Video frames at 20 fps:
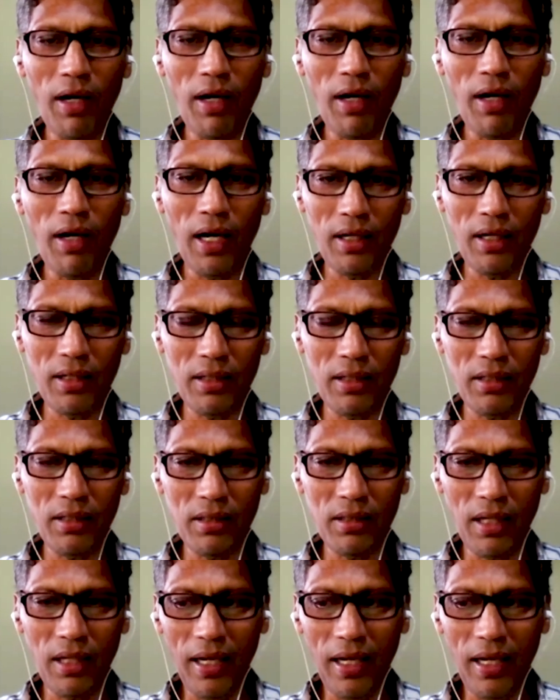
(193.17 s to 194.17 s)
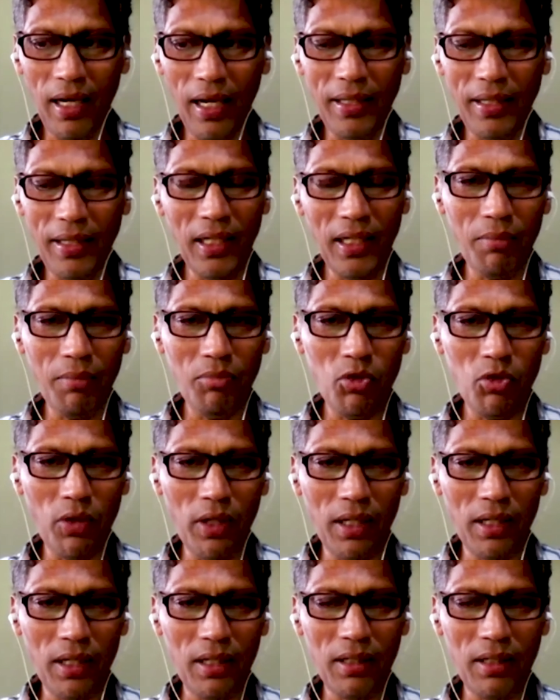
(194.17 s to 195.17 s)
And whoever are
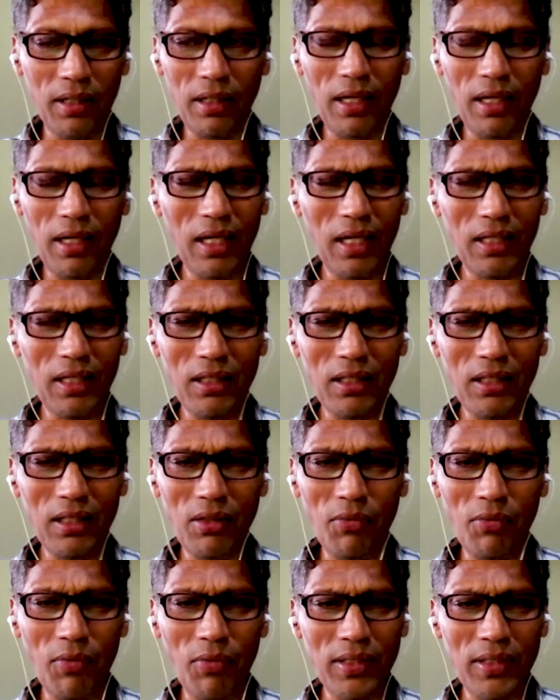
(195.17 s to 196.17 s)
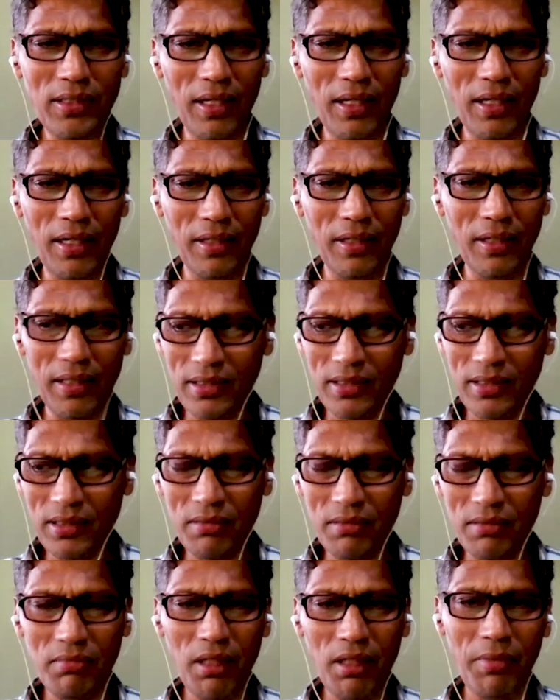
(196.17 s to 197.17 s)
highlighting him today are the vested interests.
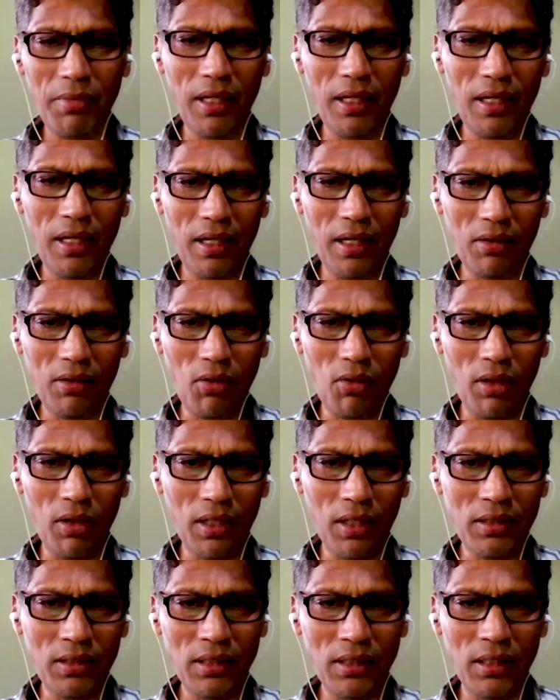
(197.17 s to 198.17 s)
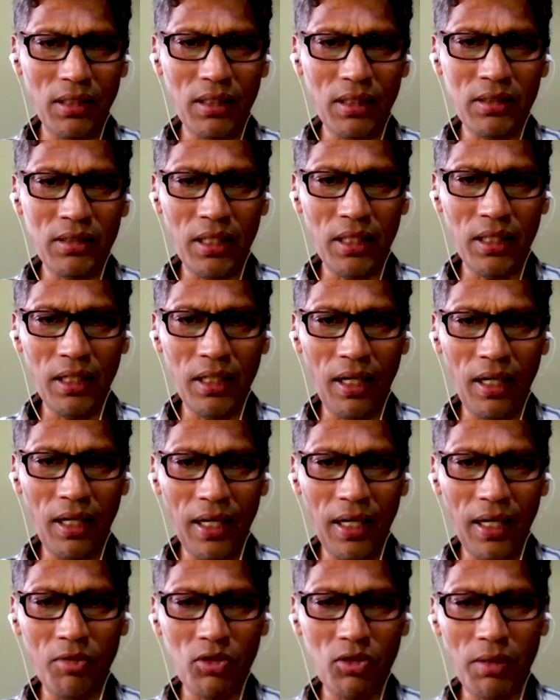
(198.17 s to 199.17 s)
Maybe in a Congress is interested in
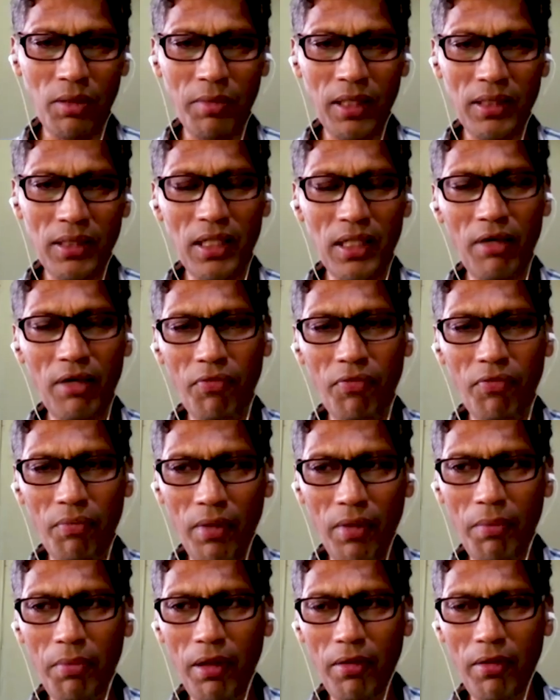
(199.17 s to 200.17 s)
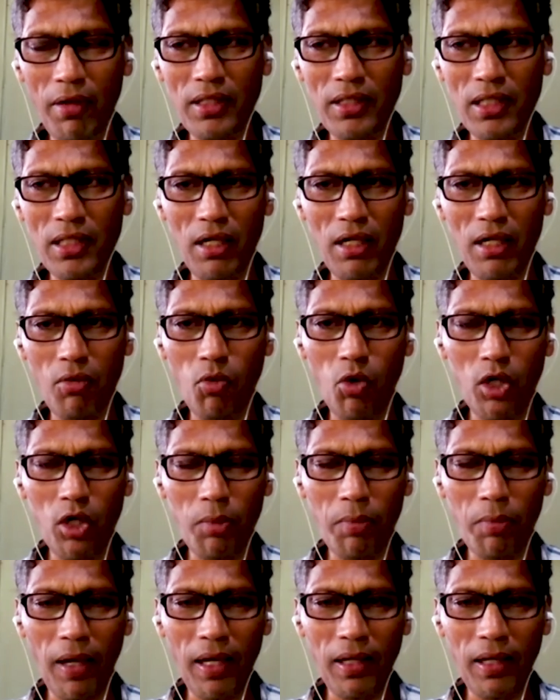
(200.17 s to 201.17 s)
highlighting him to some extent, maybe as a vote
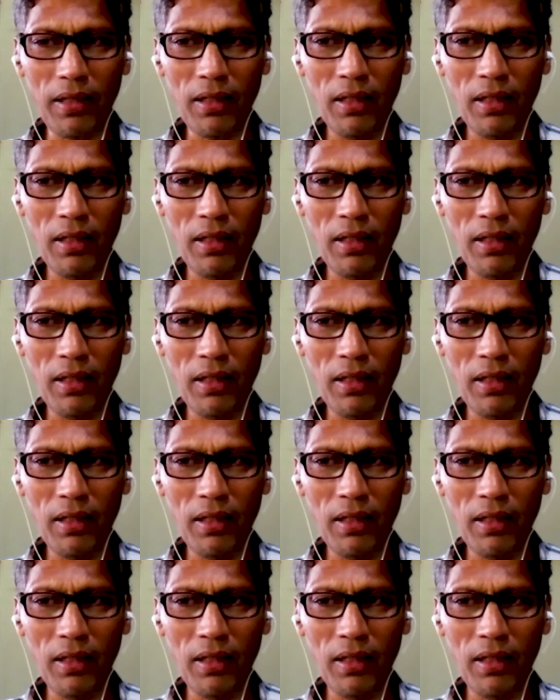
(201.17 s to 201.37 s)
bank.